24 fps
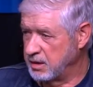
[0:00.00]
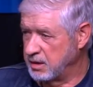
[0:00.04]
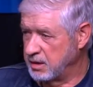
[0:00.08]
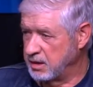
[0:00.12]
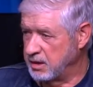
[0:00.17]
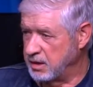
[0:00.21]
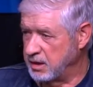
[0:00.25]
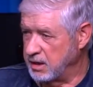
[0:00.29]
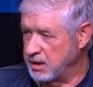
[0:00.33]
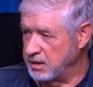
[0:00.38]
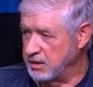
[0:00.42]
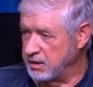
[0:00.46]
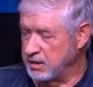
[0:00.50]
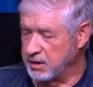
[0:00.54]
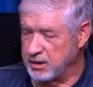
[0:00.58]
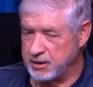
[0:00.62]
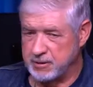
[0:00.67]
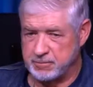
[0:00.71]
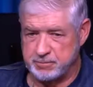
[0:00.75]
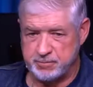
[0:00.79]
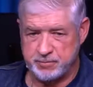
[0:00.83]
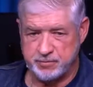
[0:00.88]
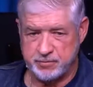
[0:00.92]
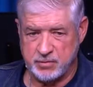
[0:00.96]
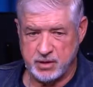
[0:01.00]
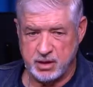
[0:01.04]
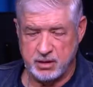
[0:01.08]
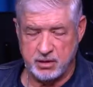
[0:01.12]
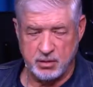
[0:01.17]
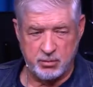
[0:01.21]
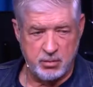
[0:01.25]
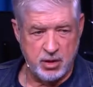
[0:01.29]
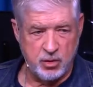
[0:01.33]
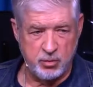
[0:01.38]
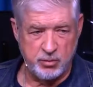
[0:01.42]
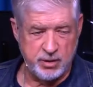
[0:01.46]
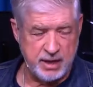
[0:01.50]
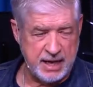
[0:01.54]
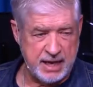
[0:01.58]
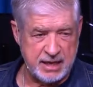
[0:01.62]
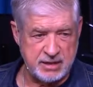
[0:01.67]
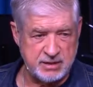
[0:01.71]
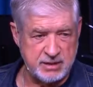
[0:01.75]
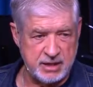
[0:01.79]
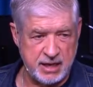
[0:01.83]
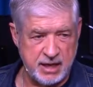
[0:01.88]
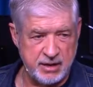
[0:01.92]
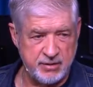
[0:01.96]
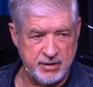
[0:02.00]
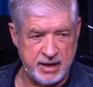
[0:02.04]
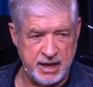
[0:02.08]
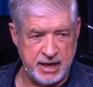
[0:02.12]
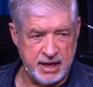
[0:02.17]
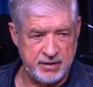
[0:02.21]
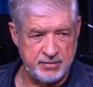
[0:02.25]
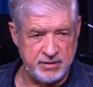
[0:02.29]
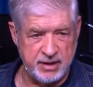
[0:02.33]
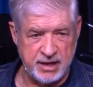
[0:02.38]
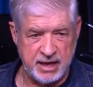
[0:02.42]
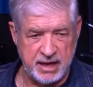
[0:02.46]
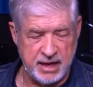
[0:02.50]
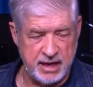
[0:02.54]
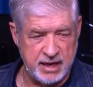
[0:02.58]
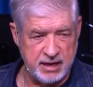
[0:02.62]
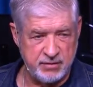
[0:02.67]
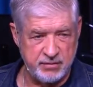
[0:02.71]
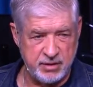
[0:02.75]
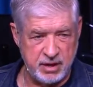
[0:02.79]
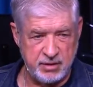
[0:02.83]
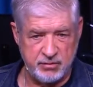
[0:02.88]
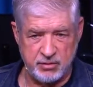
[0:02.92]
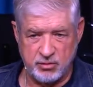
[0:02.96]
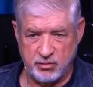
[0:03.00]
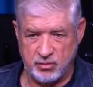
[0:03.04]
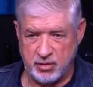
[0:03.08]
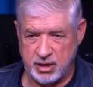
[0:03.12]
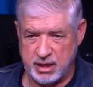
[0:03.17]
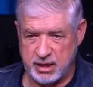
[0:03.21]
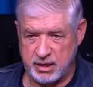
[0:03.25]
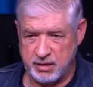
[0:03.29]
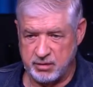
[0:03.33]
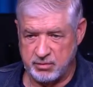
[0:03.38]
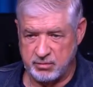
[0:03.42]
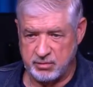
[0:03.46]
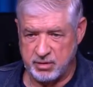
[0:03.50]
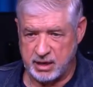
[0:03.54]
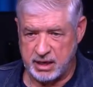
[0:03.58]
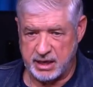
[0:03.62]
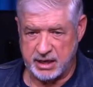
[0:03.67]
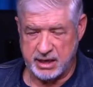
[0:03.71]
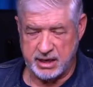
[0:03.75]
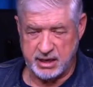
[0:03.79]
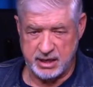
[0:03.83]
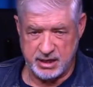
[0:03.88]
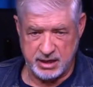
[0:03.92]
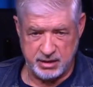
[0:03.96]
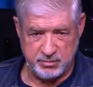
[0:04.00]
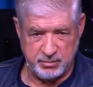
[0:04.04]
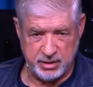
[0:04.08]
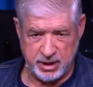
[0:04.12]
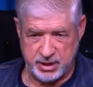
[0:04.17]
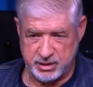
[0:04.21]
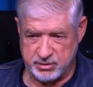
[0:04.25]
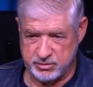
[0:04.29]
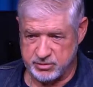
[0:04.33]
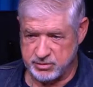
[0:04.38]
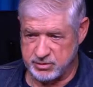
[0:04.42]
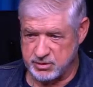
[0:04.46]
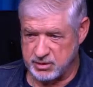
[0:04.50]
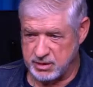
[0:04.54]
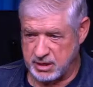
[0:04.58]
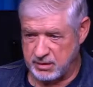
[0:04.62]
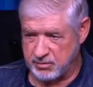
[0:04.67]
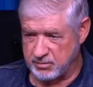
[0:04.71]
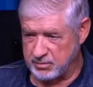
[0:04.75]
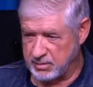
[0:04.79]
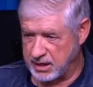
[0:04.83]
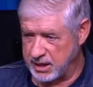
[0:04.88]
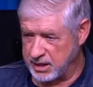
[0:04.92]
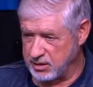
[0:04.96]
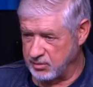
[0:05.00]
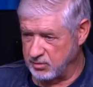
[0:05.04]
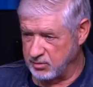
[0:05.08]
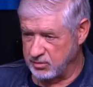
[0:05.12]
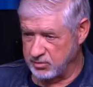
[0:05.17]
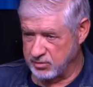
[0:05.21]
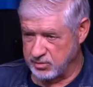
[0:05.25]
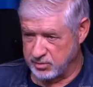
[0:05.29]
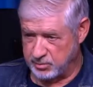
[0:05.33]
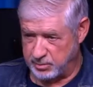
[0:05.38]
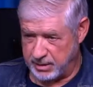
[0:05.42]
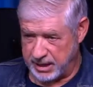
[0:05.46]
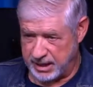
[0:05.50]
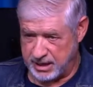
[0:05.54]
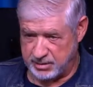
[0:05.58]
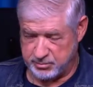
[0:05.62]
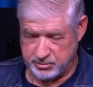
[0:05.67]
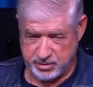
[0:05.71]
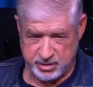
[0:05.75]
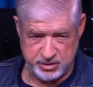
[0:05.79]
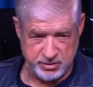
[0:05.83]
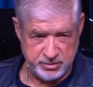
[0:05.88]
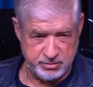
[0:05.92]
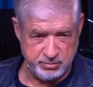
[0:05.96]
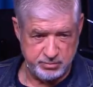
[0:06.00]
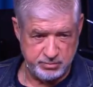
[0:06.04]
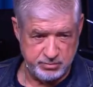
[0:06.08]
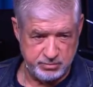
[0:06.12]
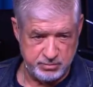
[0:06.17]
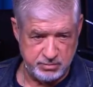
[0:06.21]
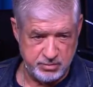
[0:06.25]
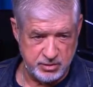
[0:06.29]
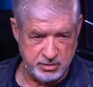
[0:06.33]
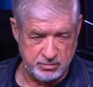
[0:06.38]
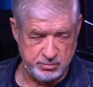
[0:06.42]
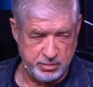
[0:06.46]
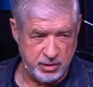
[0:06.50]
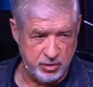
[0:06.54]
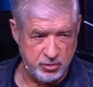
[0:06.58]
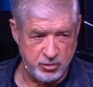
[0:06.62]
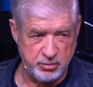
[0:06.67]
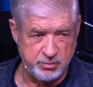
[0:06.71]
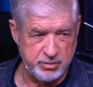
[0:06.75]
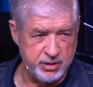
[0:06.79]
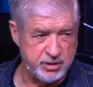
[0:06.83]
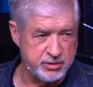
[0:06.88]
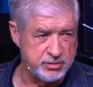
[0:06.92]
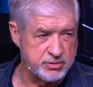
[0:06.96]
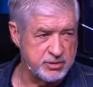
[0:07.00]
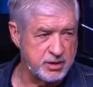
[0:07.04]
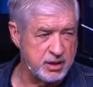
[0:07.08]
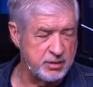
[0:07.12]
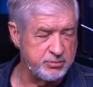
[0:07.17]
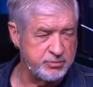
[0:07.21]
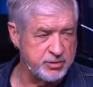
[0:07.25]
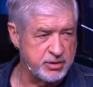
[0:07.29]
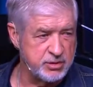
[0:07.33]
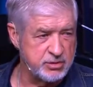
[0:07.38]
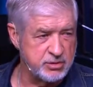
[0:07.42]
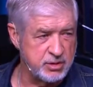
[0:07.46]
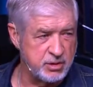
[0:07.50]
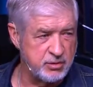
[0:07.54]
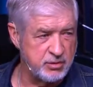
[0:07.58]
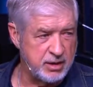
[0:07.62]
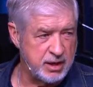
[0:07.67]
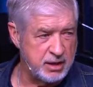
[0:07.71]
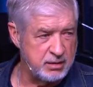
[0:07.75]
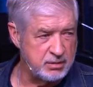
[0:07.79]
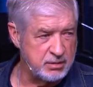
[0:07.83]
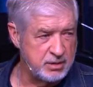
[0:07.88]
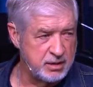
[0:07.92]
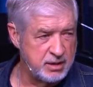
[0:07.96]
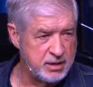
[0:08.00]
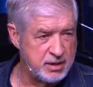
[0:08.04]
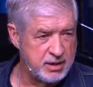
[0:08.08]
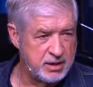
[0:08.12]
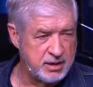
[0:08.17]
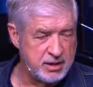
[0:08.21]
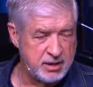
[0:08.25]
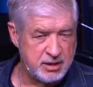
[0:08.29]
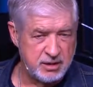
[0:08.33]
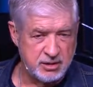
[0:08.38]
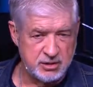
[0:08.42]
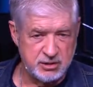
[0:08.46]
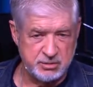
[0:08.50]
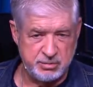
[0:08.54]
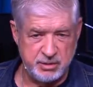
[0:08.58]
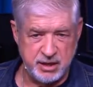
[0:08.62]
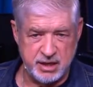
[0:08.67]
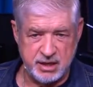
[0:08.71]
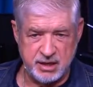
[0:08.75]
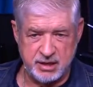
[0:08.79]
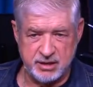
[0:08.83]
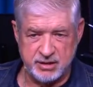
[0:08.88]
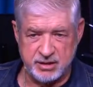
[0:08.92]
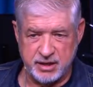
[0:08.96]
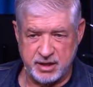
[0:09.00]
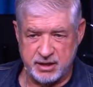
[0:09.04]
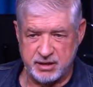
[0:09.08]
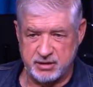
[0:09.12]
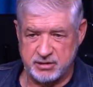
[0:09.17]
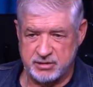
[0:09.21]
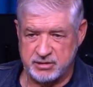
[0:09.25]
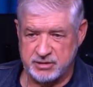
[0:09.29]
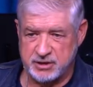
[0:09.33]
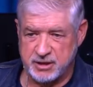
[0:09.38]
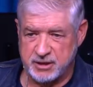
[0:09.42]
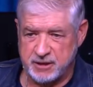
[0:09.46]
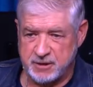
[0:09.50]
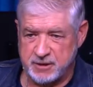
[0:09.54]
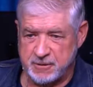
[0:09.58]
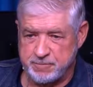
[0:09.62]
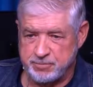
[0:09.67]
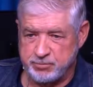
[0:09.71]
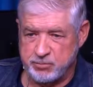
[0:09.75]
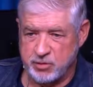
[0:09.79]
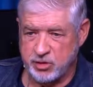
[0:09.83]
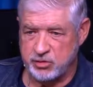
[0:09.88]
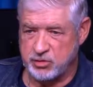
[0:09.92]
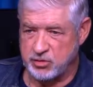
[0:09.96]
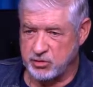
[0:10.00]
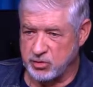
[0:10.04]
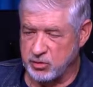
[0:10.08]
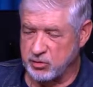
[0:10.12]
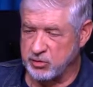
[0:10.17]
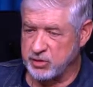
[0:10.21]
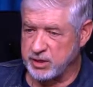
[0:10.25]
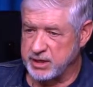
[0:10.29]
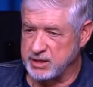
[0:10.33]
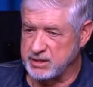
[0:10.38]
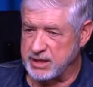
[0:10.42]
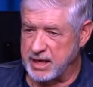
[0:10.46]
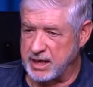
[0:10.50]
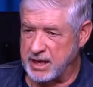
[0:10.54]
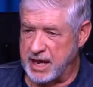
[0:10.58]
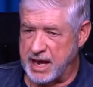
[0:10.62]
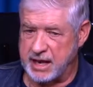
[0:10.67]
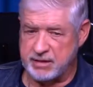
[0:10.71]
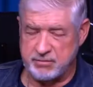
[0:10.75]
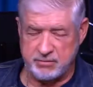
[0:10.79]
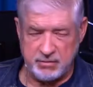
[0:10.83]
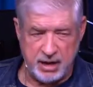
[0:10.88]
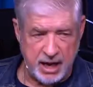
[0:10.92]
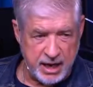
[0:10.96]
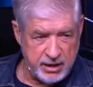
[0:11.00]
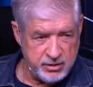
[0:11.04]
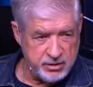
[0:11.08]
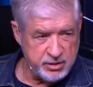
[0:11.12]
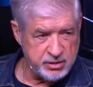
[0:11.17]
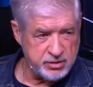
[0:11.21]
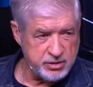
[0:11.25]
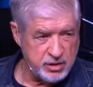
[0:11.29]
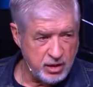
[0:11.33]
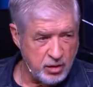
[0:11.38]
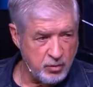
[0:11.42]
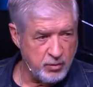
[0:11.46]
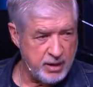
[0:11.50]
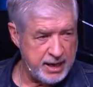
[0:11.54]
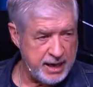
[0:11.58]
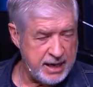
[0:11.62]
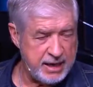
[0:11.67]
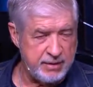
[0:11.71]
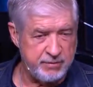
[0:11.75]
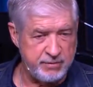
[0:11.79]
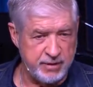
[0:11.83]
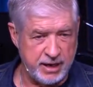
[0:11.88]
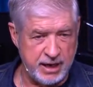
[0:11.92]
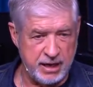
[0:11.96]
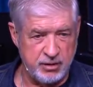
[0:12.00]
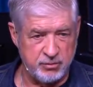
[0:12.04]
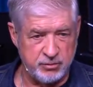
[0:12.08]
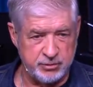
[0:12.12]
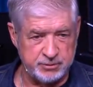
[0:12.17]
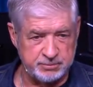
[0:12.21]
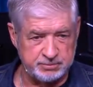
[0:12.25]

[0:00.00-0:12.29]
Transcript: And um, the moment I say that, then I have every I get emails and everybody wanting to pat me or, or poke me or something, so I'll speak in tongues. But the truth is, I, I just don't have that one.